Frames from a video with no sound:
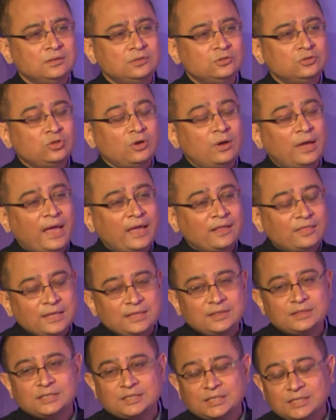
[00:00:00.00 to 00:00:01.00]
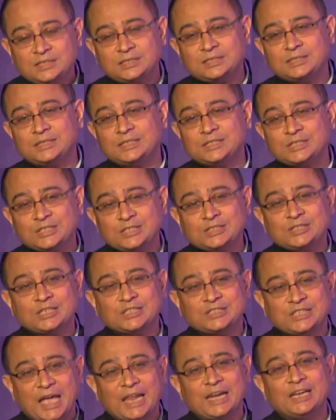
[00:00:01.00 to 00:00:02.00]
So, I think this is the
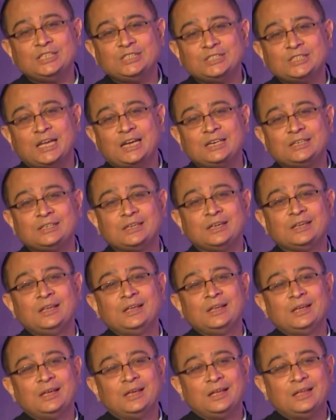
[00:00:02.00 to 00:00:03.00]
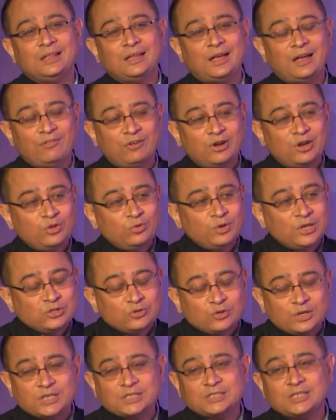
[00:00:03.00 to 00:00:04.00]
challenge that our new
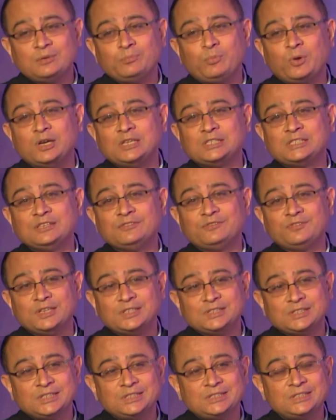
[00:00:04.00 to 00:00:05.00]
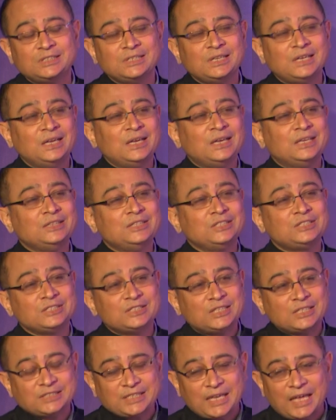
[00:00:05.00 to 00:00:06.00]
education policy faces. This is
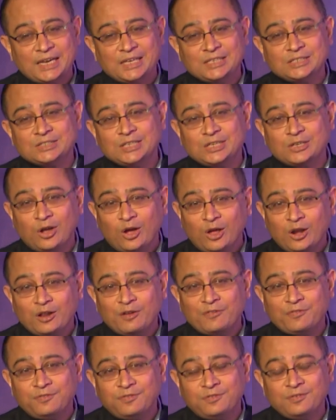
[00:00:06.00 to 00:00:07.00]
the challenge that all of